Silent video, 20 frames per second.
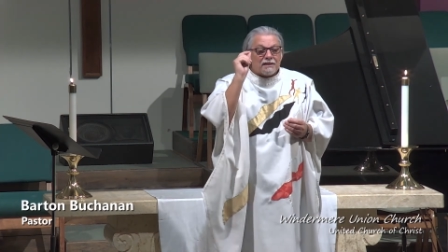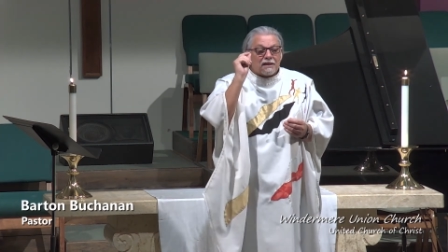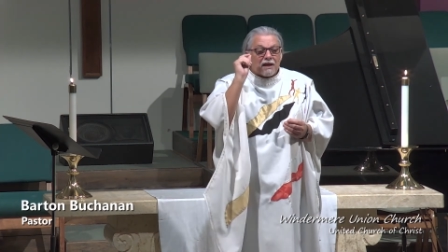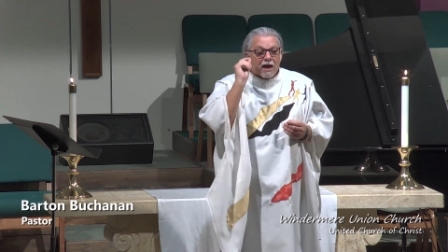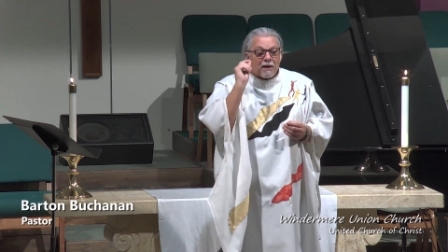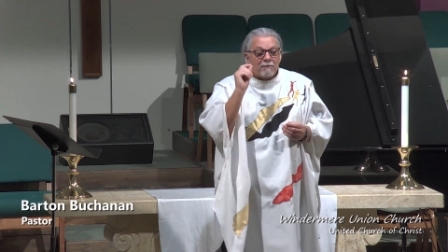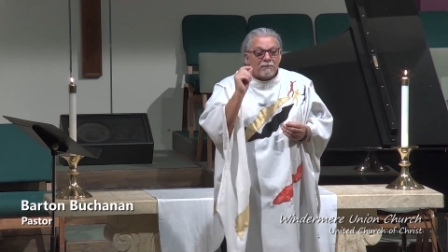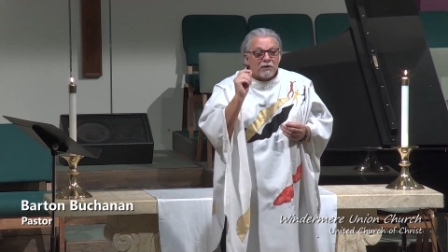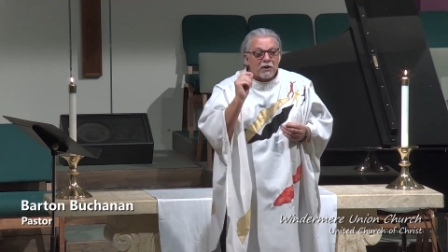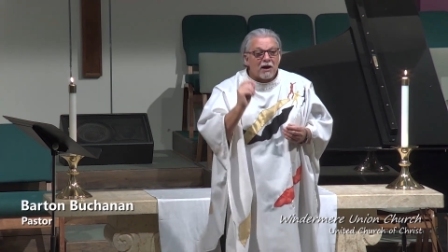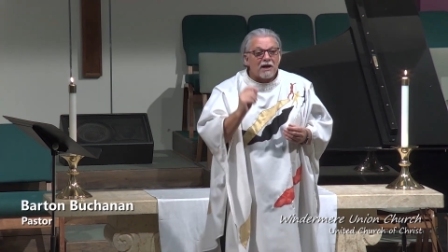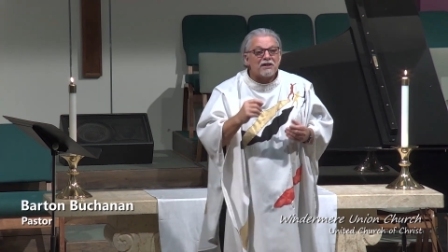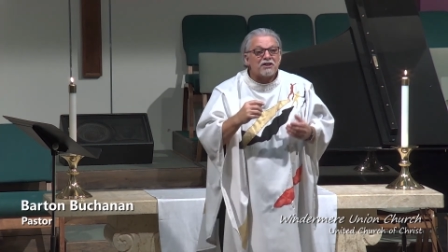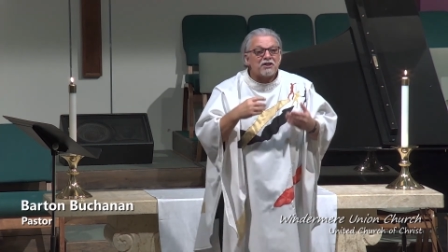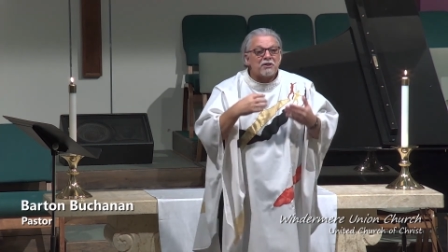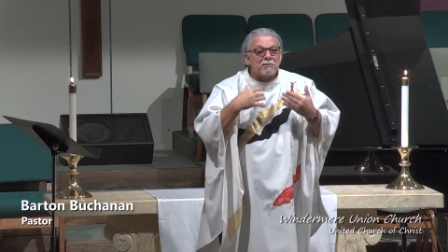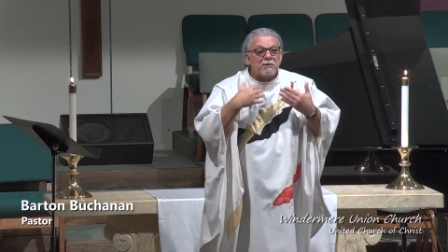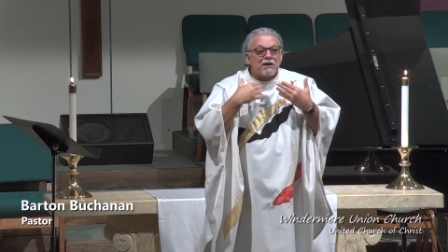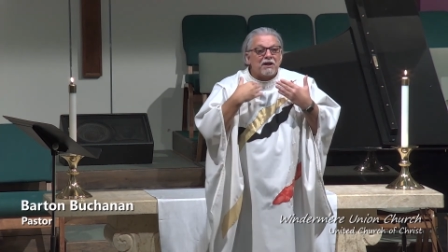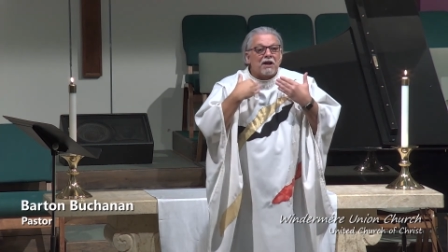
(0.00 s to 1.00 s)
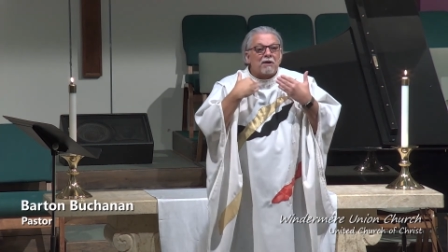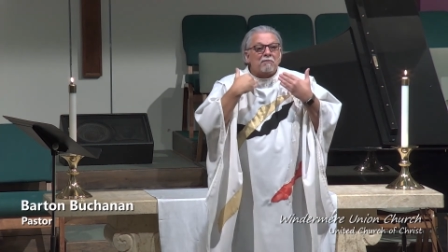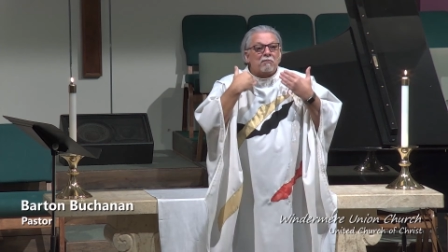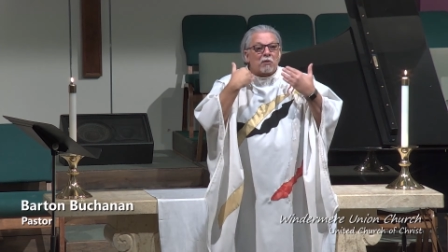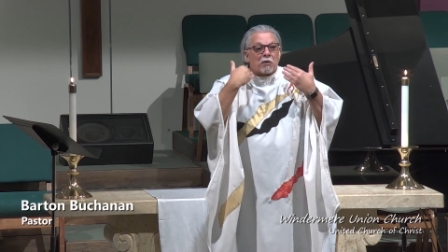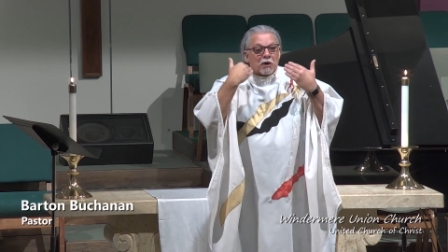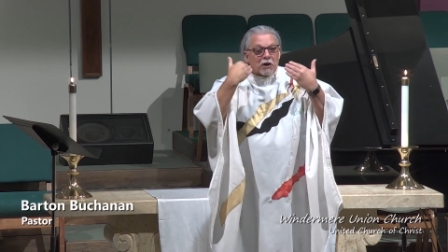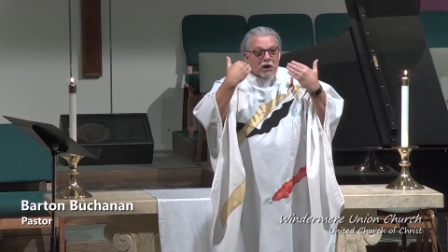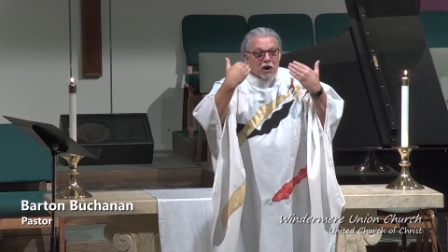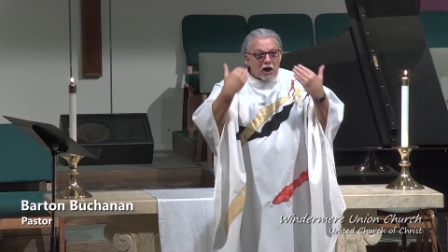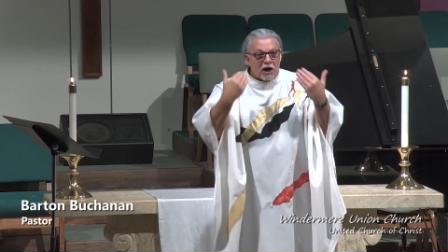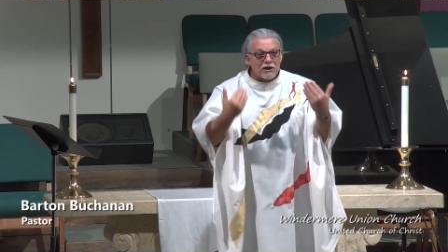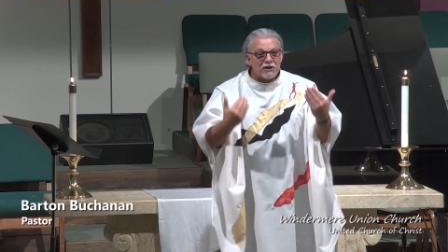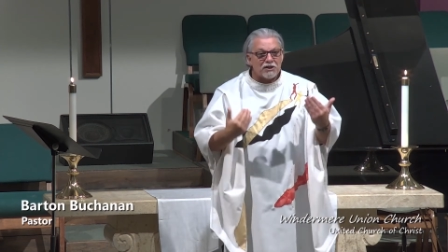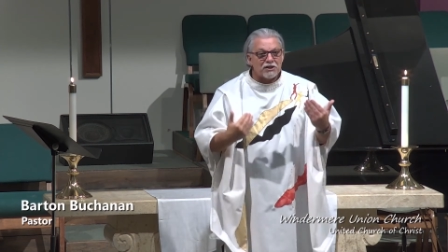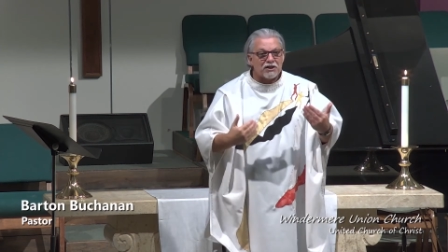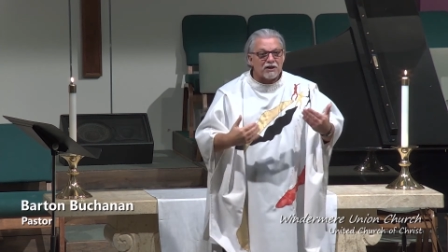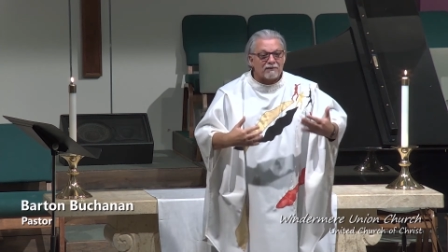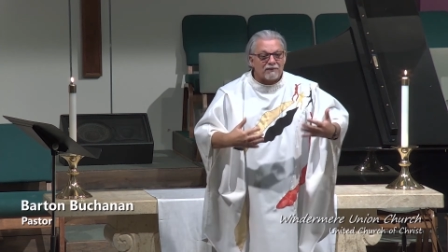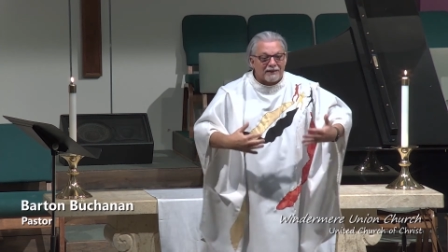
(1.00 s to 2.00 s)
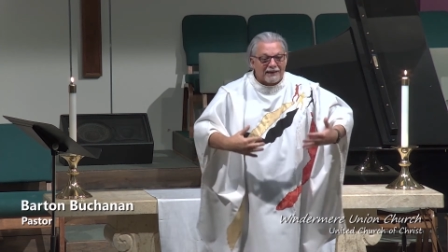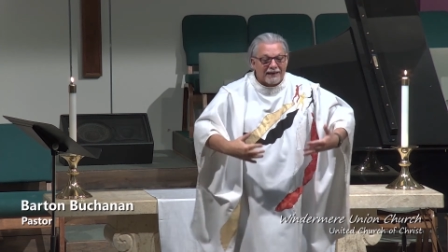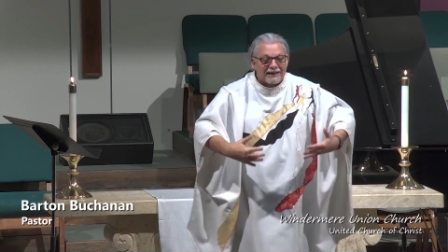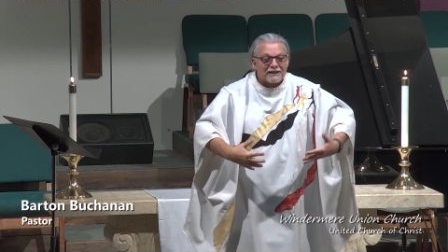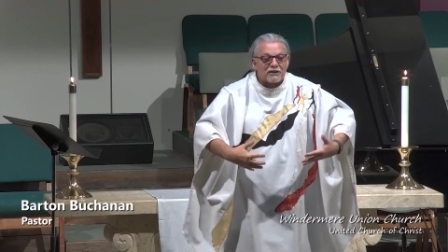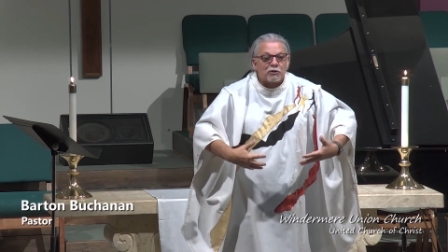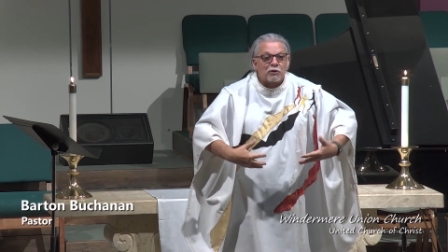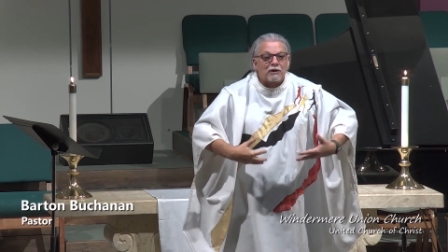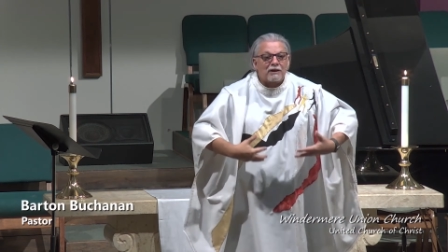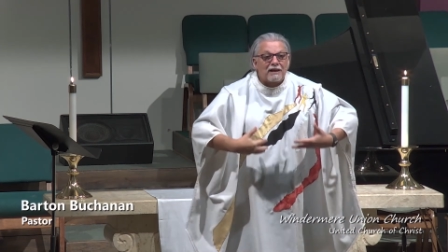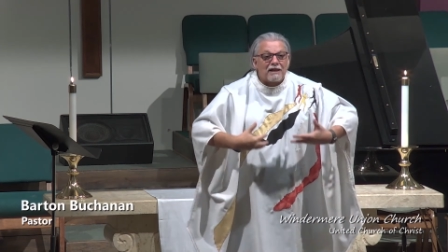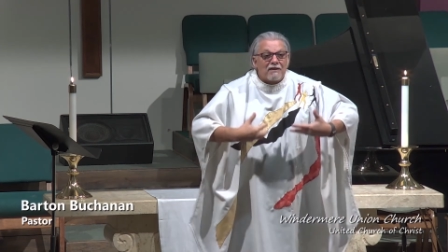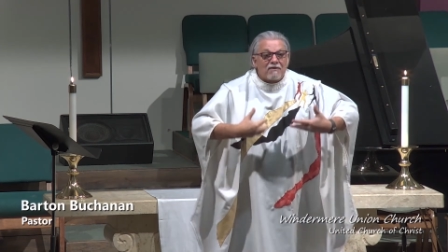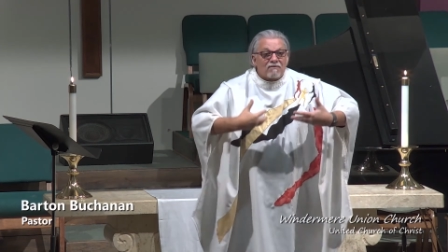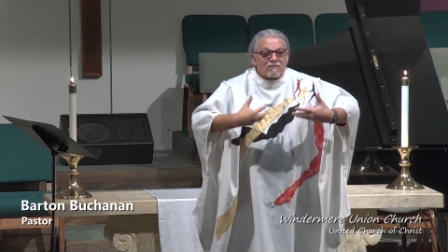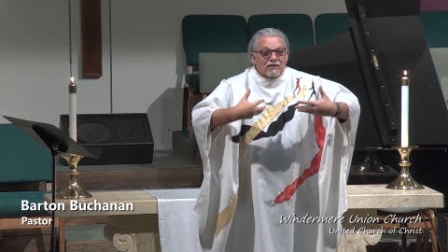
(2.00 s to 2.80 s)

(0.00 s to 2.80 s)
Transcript: up to us to become more conscious of it and to live